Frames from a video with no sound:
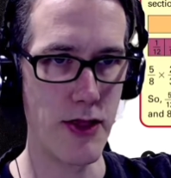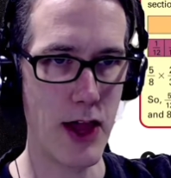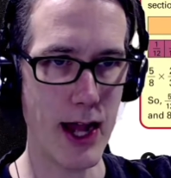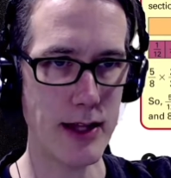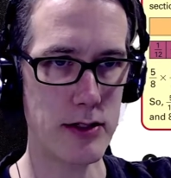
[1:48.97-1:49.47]

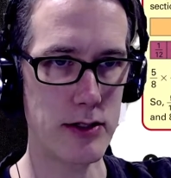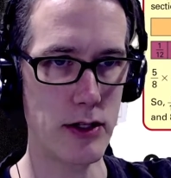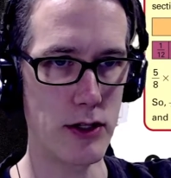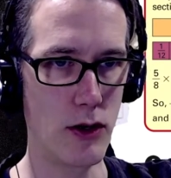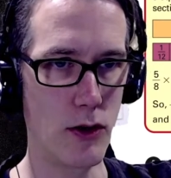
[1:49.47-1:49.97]
That's
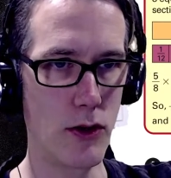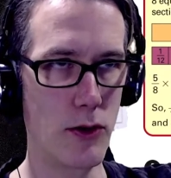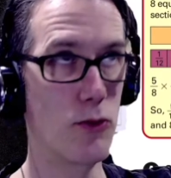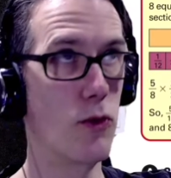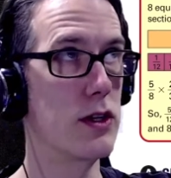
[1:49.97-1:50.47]

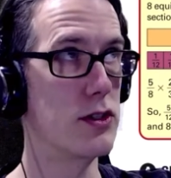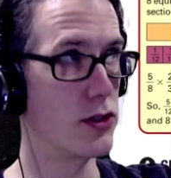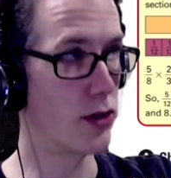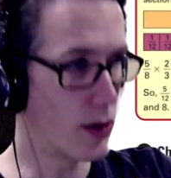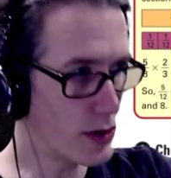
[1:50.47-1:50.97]
your
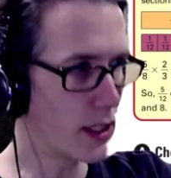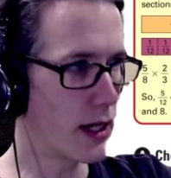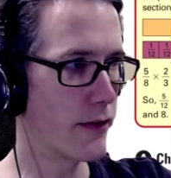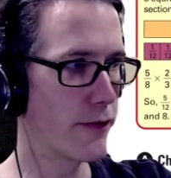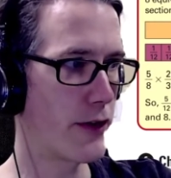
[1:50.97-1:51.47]

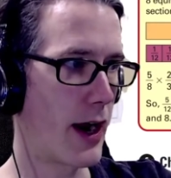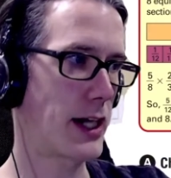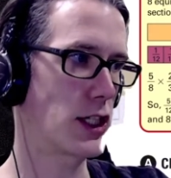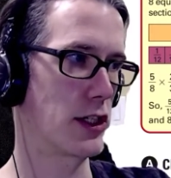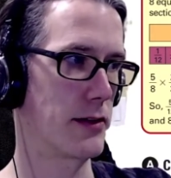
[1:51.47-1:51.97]
resulting
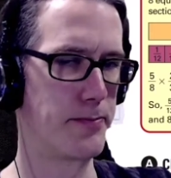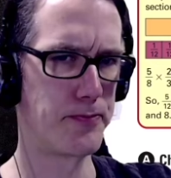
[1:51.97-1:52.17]
fraction.